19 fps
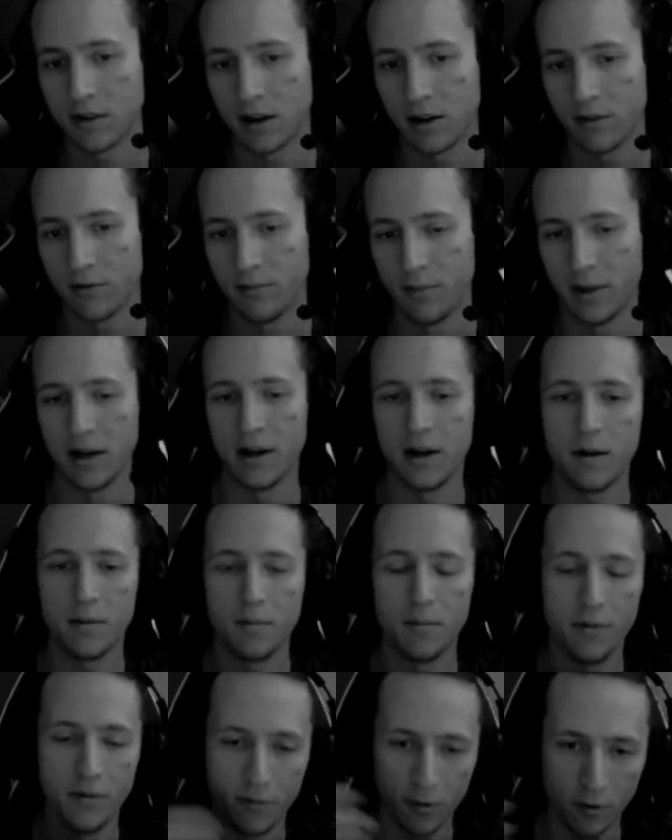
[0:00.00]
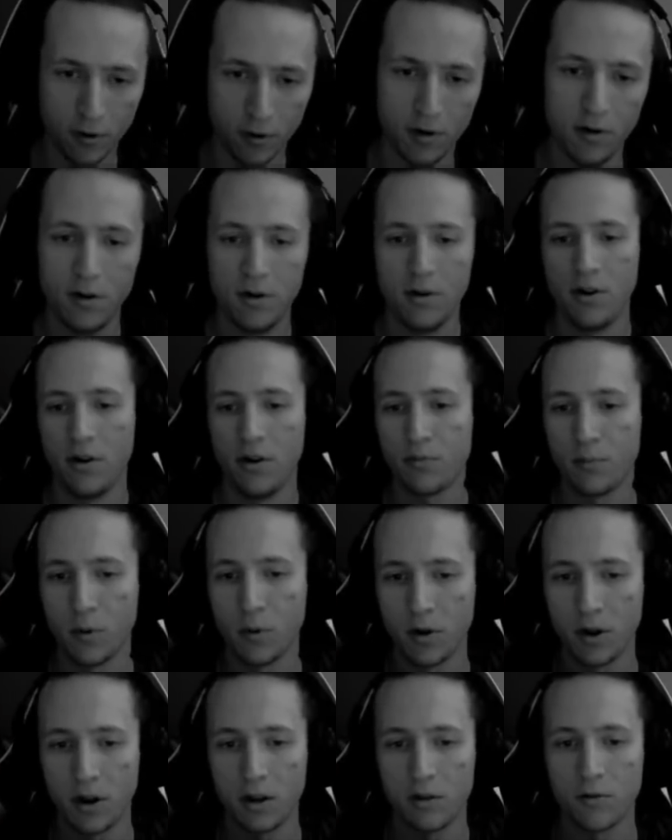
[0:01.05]
of Maya before
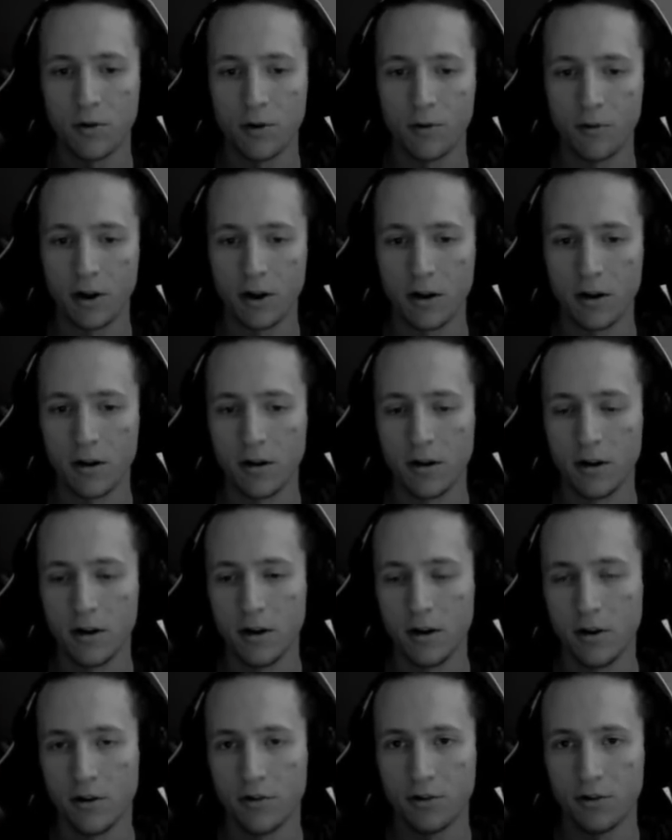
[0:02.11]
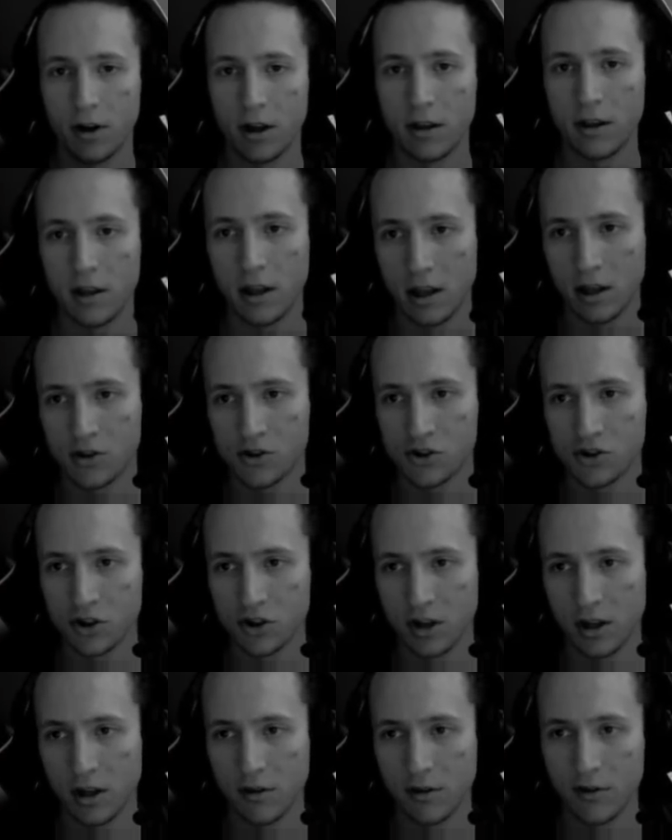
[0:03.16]
exporting it to Unreal, so that each
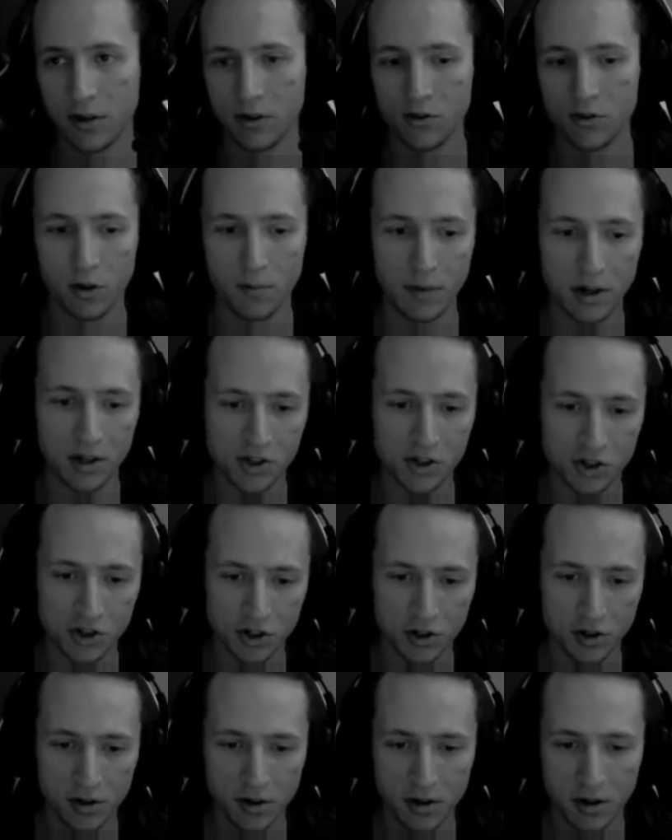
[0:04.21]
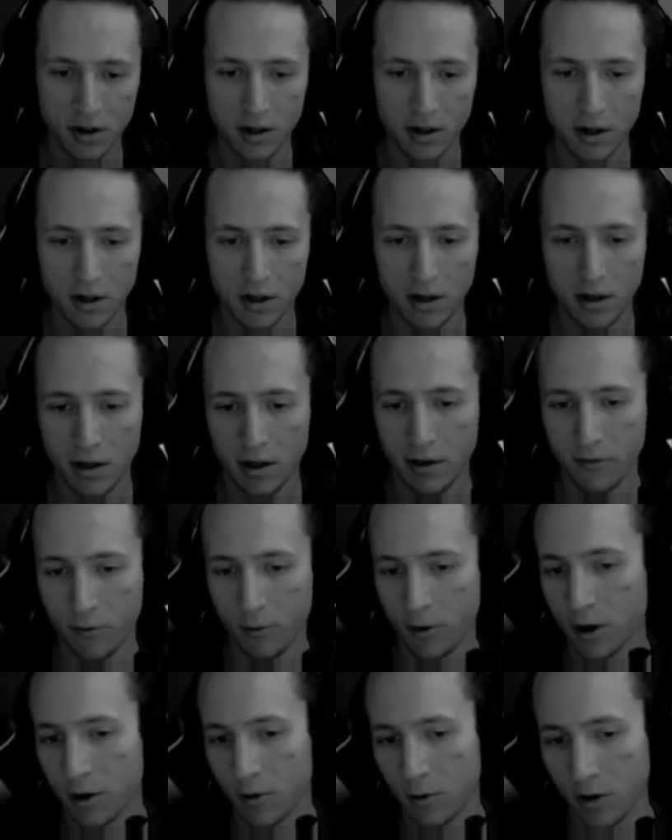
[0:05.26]
individual mesh, if we
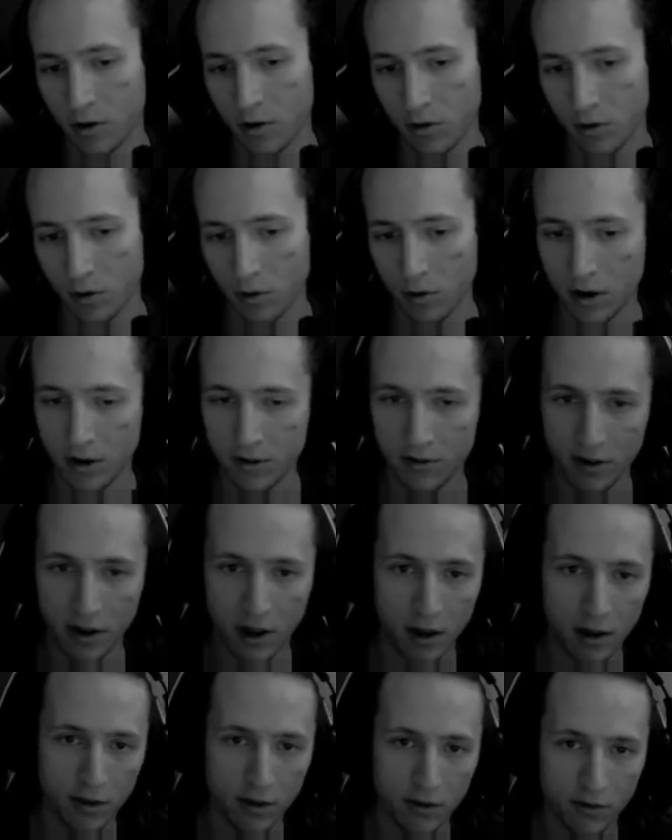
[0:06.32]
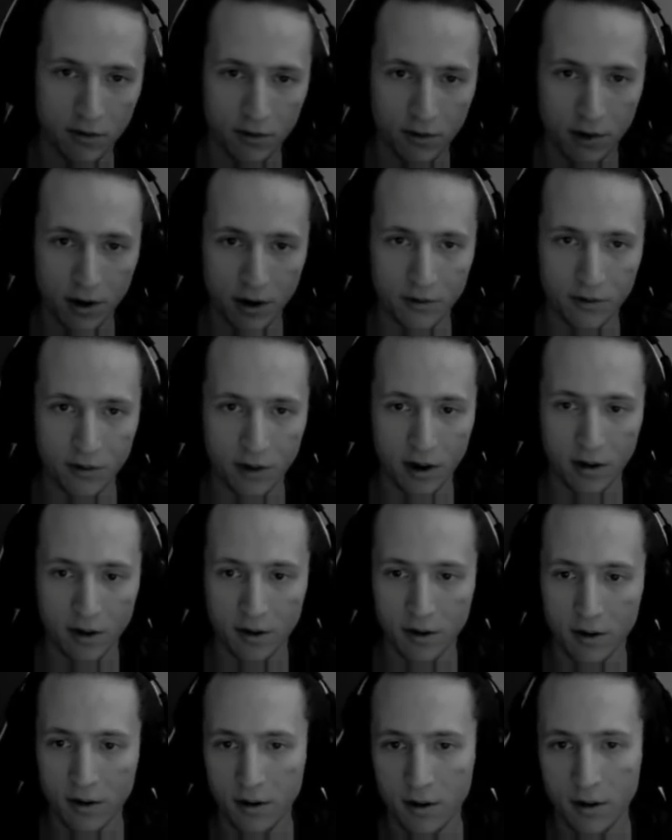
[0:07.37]
go into, let's say, this grass here,
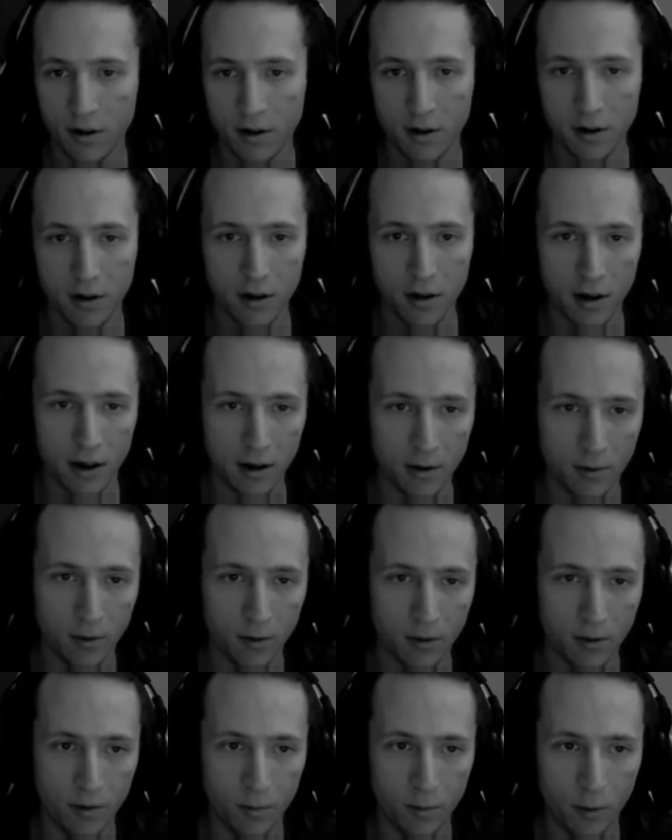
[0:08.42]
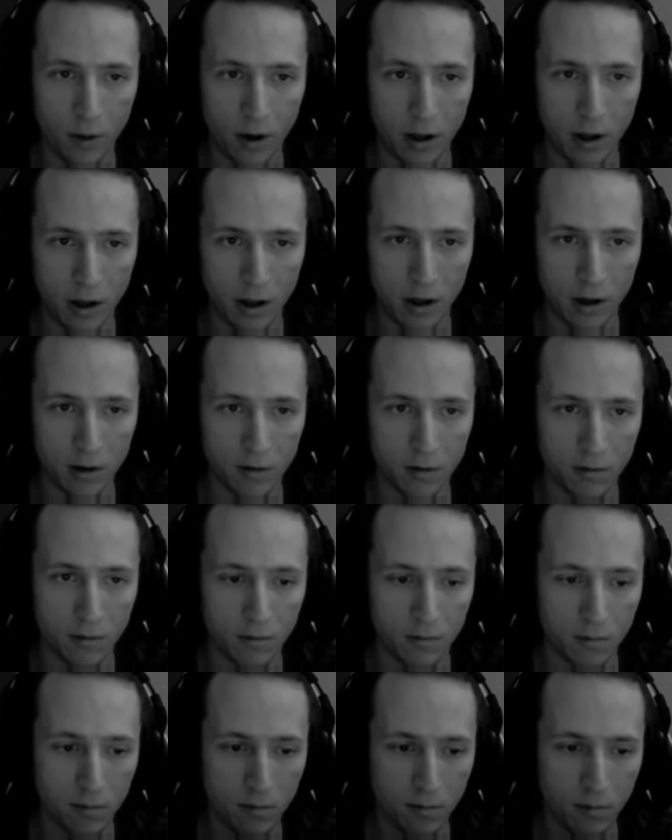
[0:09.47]
and we
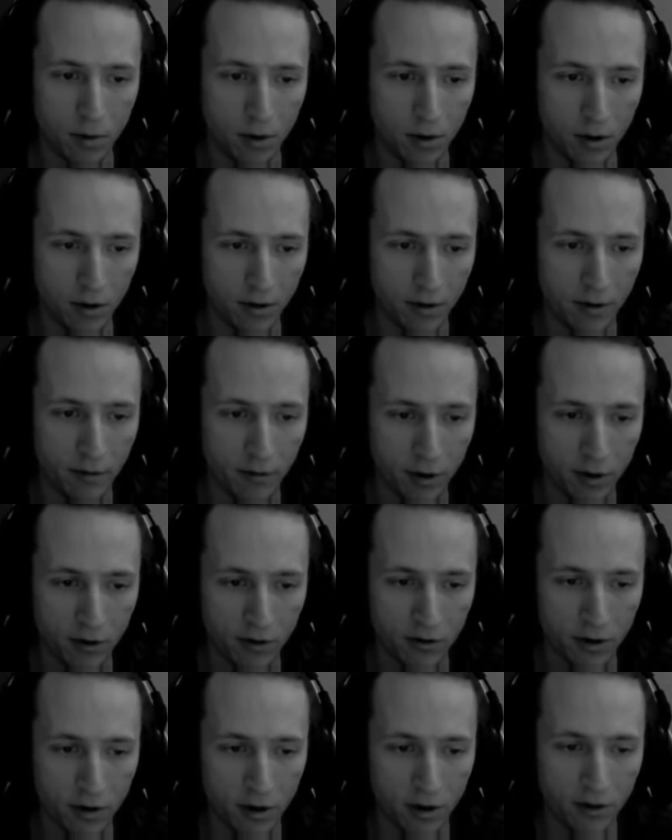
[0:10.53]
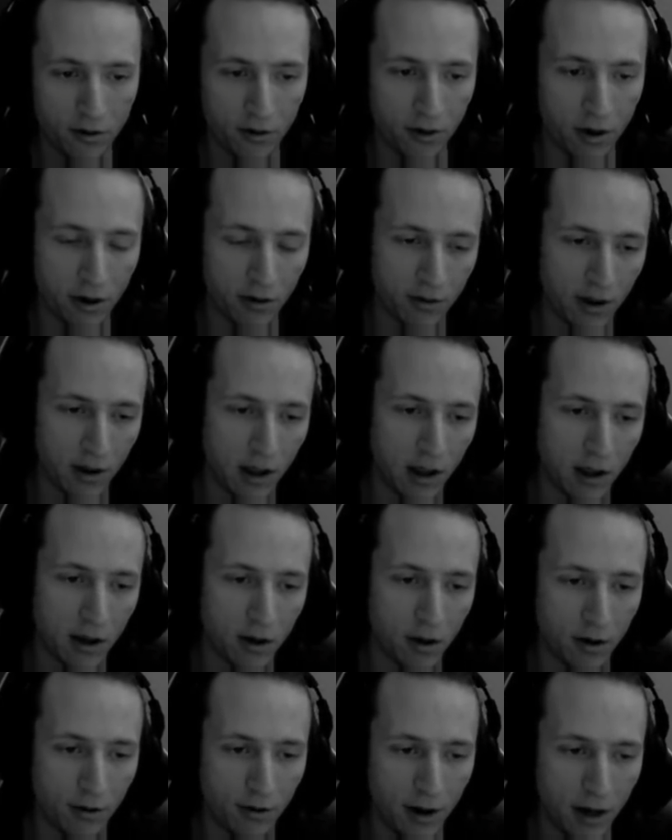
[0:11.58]
put on the vertex colors, you can see it
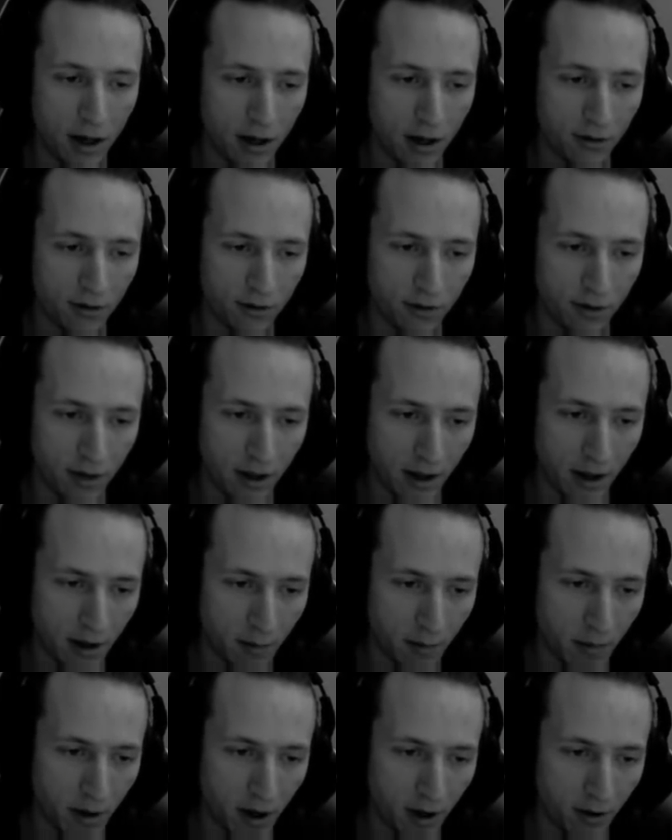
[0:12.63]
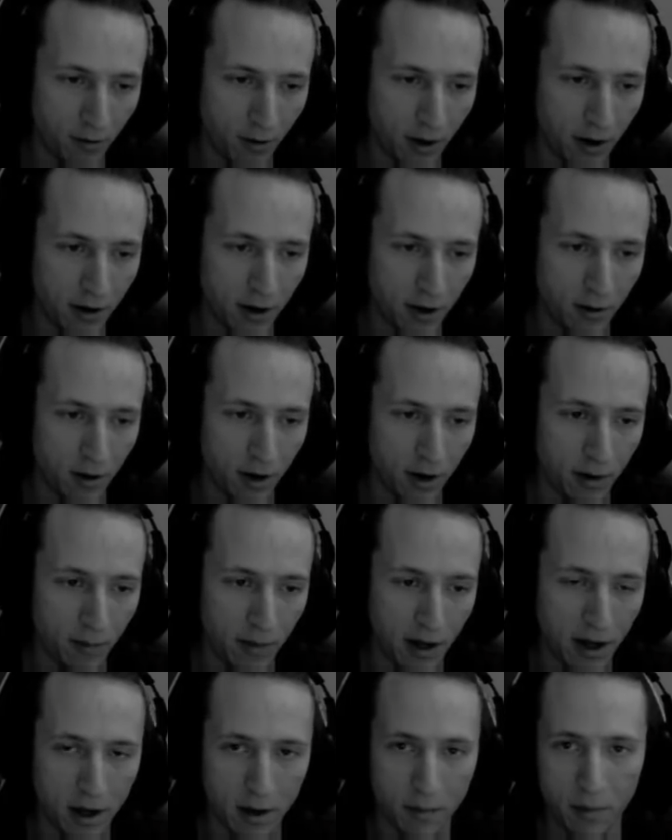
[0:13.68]
already has like applied red down here and
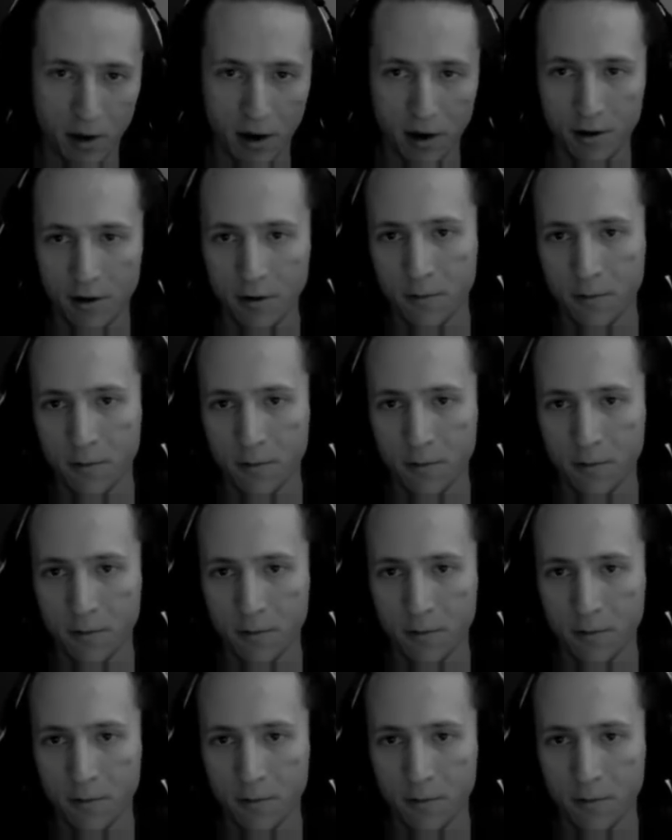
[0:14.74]
black up here.